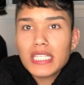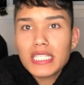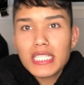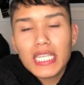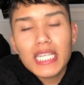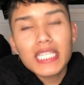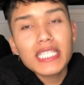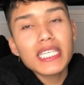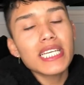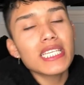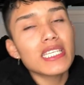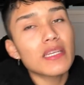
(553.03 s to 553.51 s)
It's
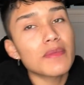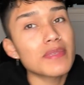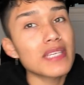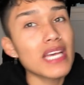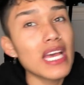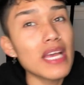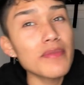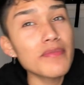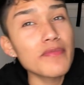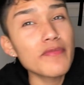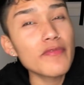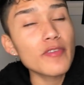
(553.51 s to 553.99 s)
gonna take some
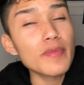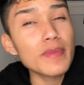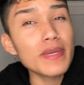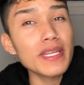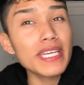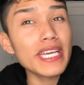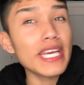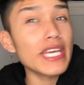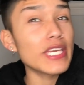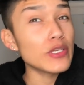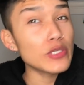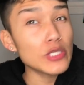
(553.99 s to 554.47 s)
time for me
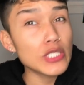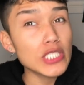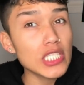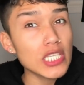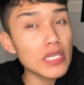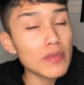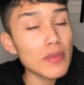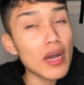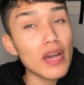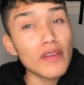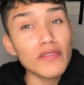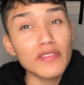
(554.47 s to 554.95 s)
to get used to
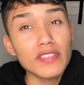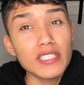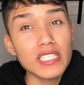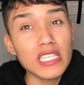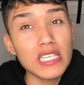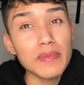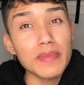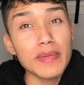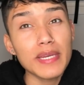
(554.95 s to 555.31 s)
them obviously